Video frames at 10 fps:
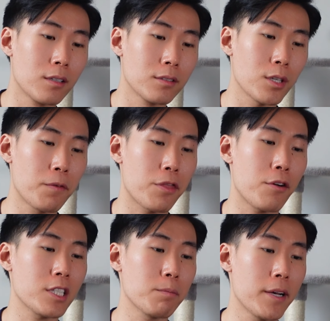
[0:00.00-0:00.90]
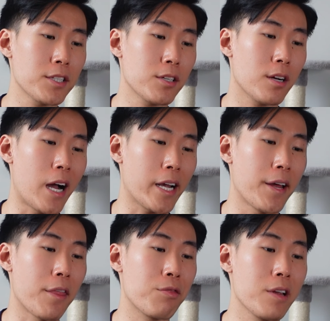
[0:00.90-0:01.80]
So for third semester, I
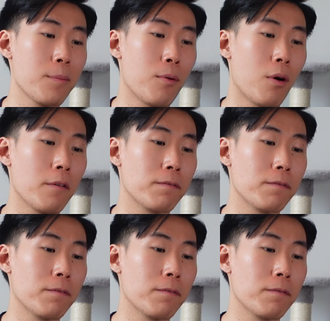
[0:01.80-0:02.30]
got a 3.47